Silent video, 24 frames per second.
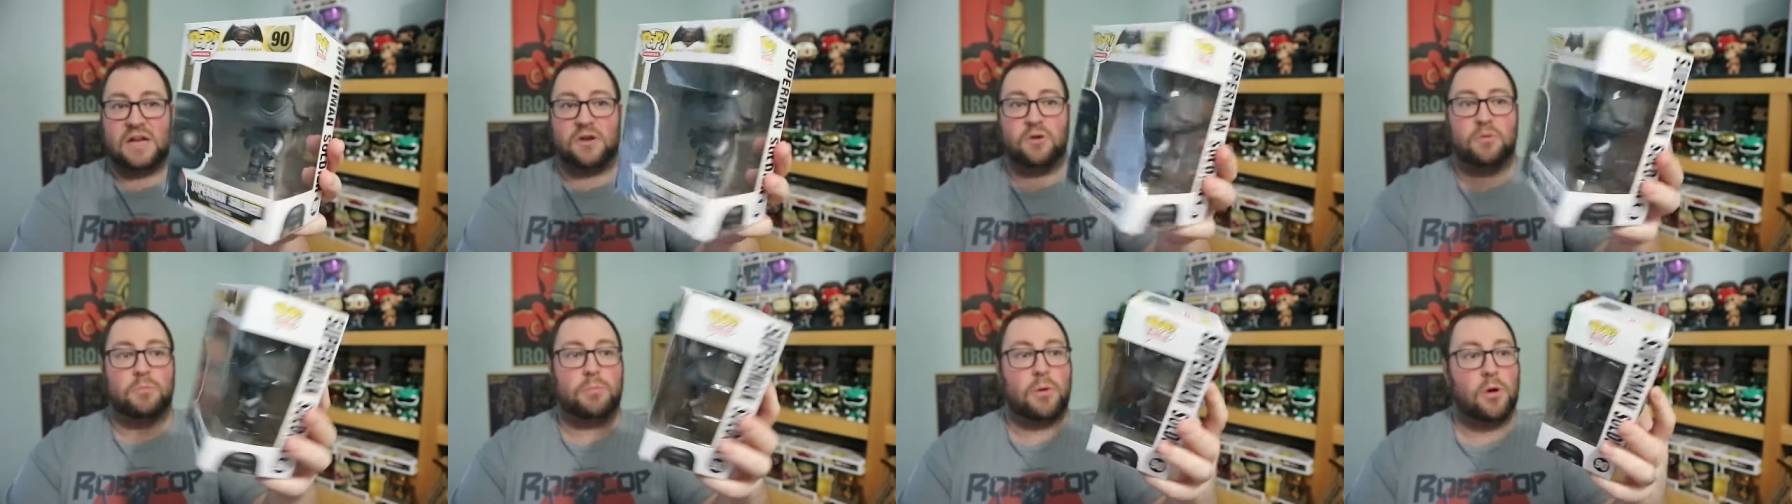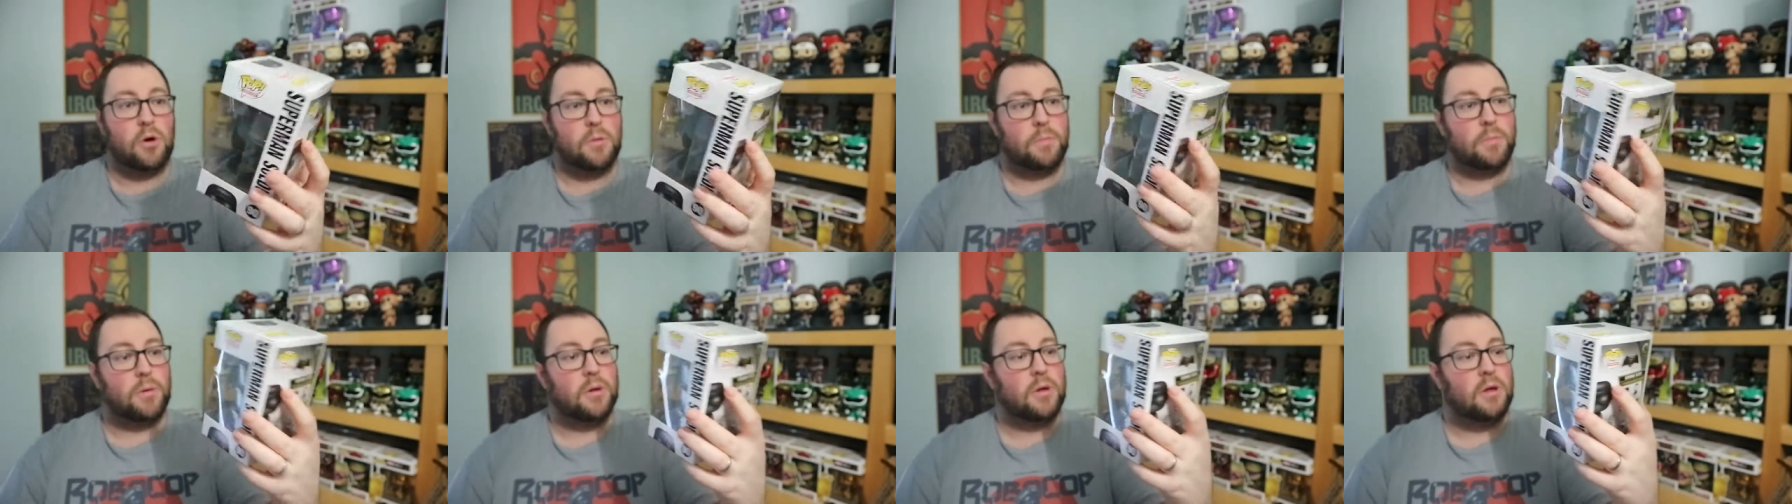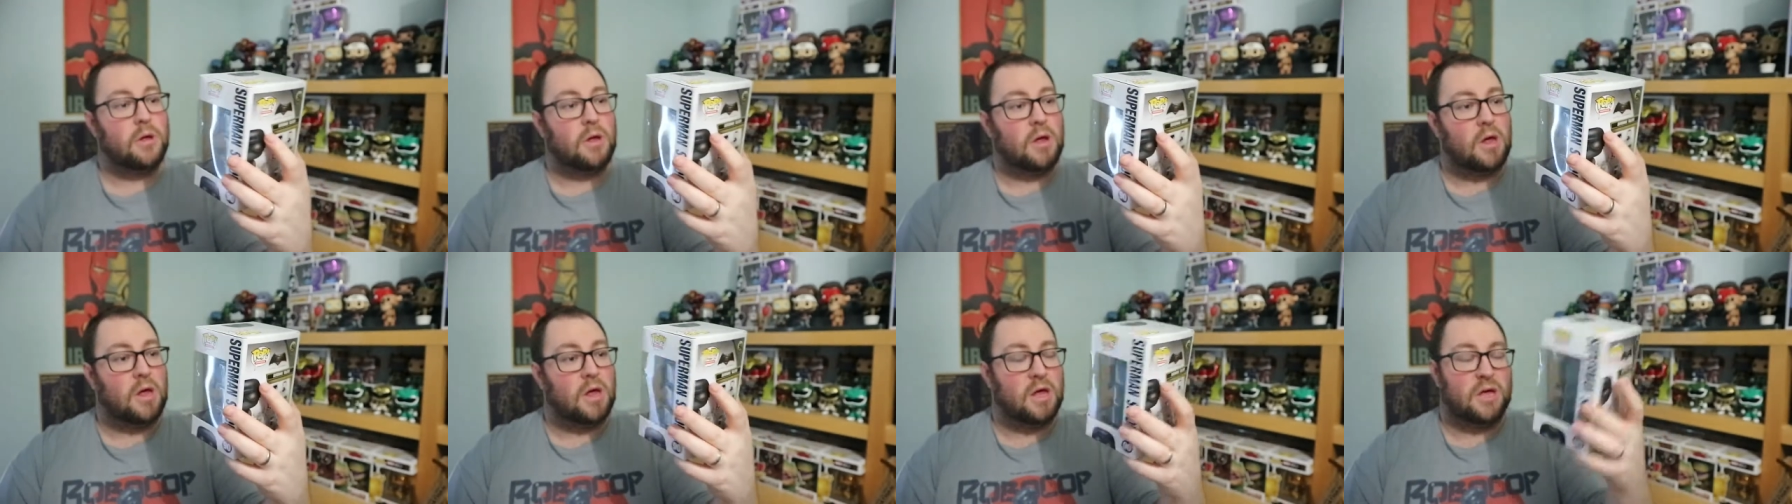standard
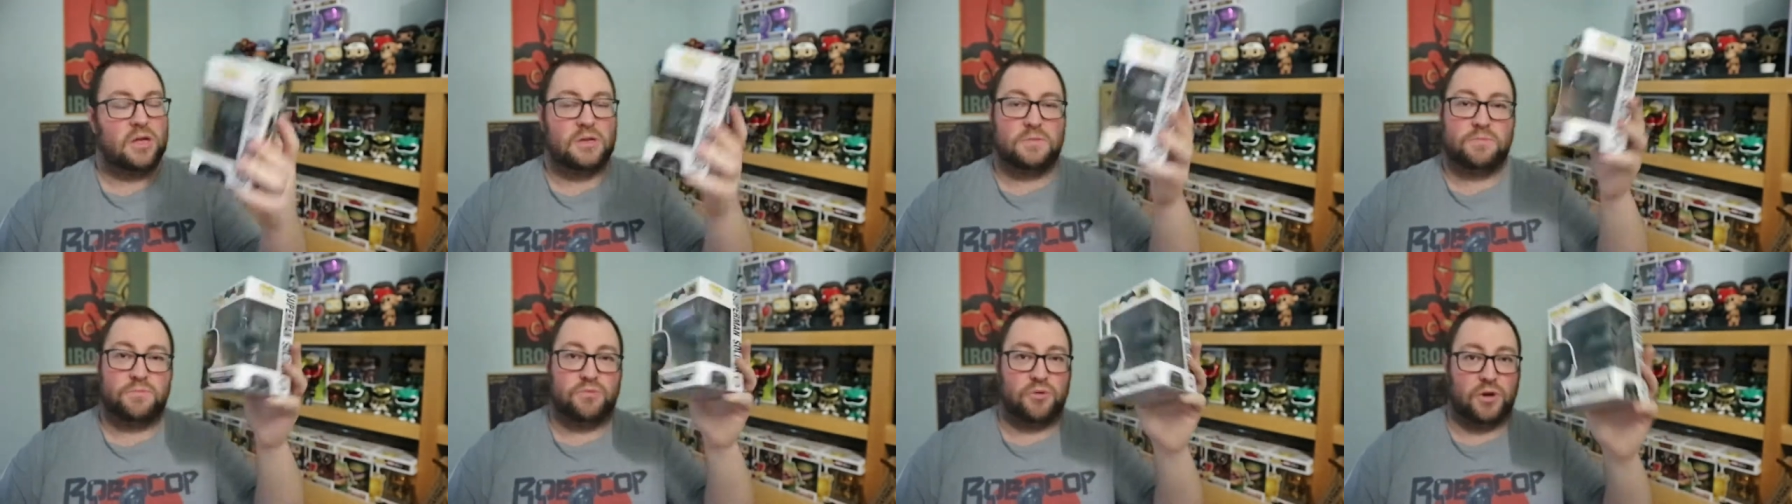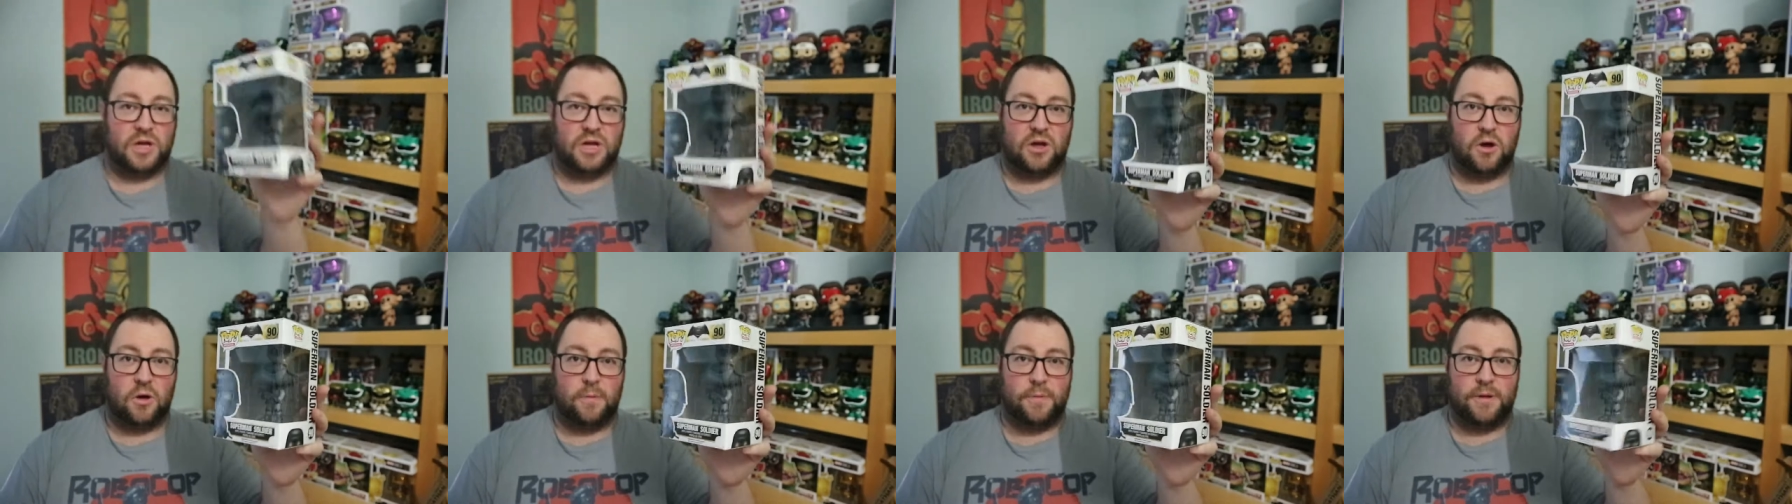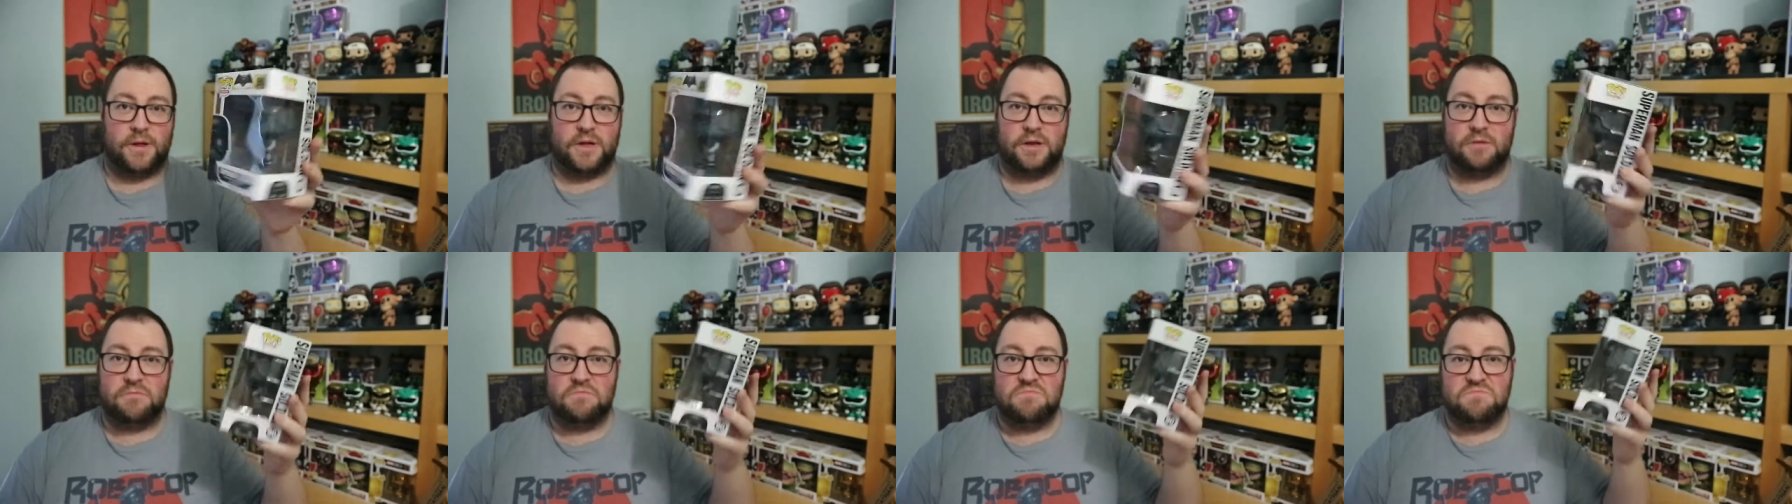pop. It's pretty
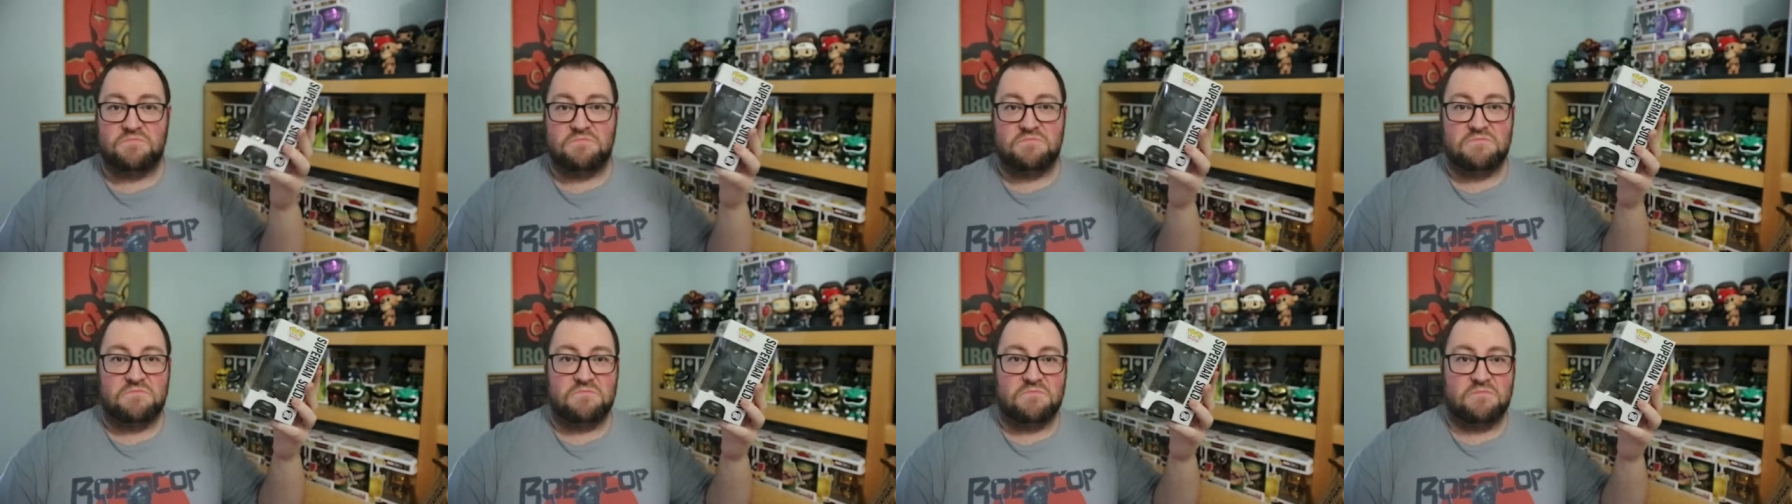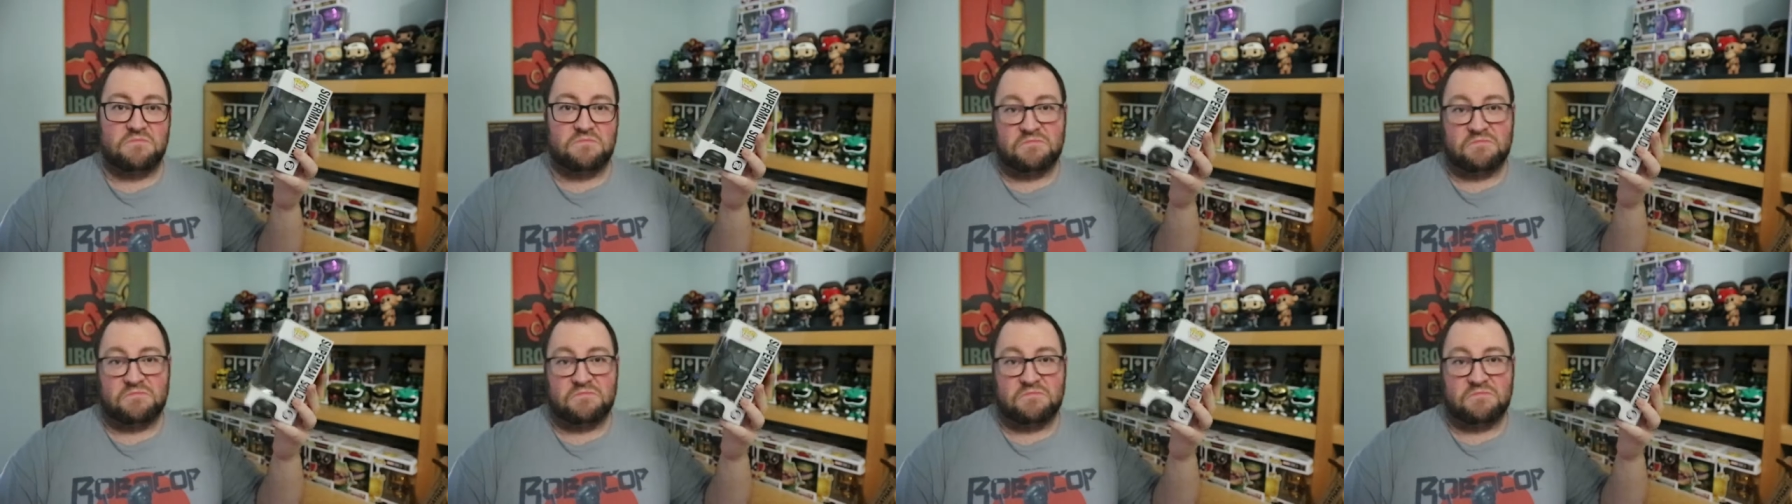common.